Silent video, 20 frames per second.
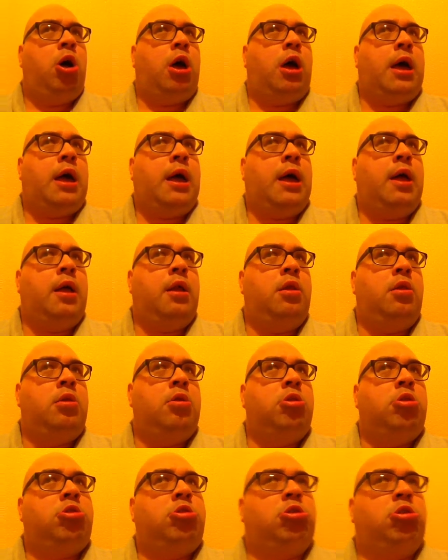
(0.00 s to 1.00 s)

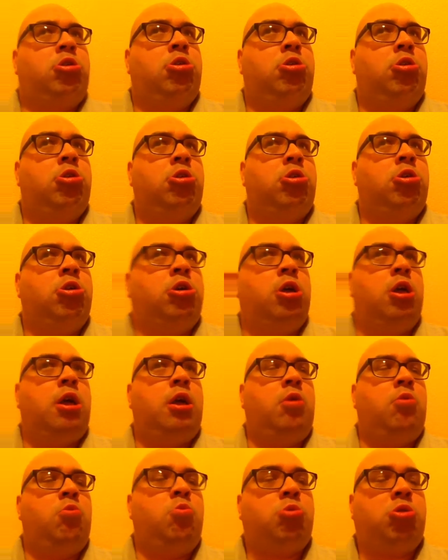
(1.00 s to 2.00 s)
and
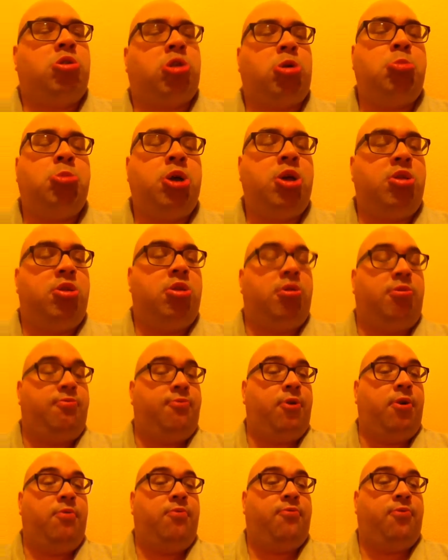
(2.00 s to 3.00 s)
in some ways it's
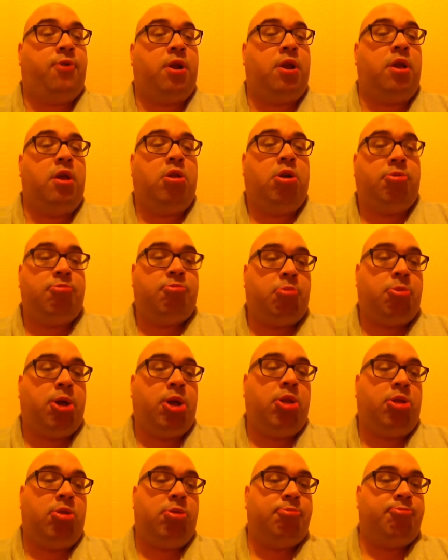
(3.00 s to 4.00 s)
very funny, in other
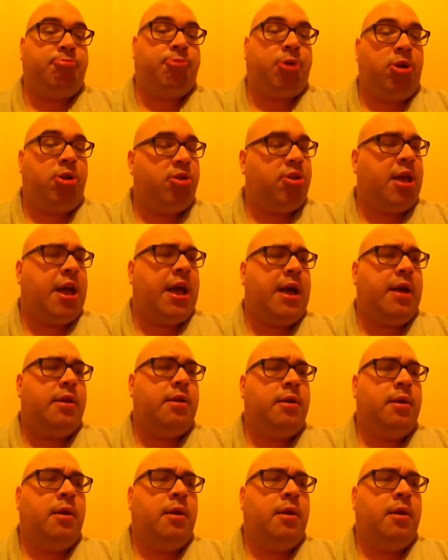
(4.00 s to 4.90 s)
ways it's very sad.